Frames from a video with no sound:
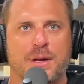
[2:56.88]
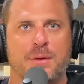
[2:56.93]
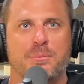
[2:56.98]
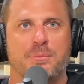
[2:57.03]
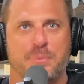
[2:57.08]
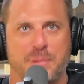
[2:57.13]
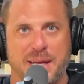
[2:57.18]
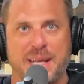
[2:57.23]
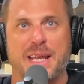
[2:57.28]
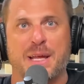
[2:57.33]

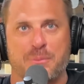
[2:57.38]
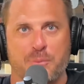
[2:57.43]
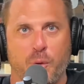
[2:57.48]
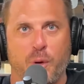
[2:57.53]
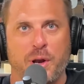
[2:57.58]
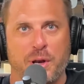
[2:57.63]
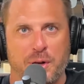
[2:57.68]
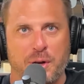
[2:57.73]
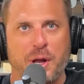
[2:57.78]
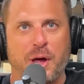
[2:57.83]
beating
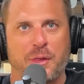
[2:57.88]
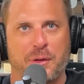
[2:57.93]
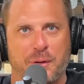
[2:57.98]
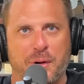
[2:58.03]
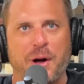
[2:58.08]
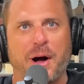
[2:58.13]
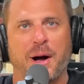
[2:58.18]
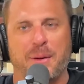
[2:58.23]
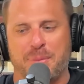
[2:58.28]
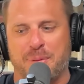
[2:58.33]
one another
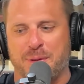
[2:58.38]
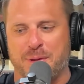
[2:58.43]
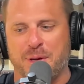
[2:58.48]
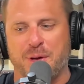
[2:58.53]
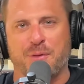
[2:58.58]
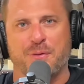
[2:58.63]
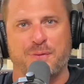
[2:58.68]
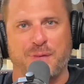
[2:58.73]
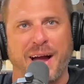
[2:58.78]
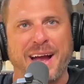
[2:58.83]
up,
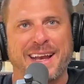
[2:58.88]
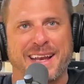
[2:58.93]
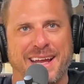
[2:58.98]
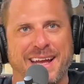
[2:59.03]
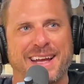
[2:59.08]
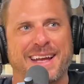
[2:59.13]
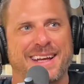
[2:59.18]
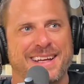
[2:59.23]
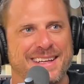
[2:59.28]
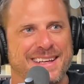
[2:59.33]
you're
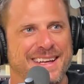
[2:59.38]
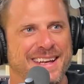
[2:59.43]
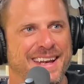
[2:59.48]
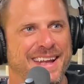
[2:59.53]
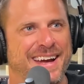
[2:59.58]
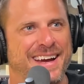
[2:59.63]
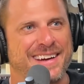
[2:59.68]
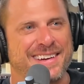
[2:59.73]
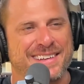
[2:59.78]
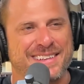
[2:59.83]
fighting,
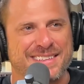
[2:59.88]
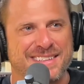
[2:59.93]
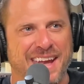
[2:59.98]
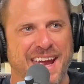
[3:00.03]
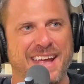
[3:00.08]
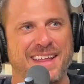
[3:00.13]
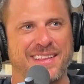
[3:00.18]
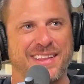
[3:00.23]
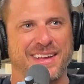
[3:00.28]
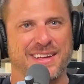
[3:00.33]

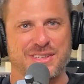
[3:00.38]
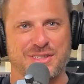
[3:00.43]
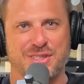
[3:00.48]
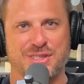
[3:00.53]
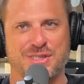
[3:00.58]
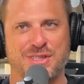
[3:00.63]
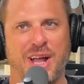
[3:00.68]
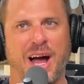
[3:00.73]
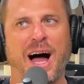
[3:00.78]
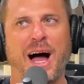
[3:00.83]
daily is
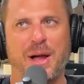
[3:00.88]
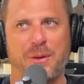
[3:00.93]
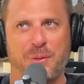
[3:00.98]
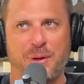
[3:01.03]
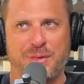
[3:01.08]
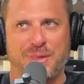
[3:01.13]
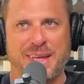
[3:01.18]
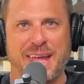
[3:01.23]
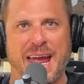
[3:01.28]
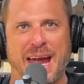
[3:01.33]
just not what the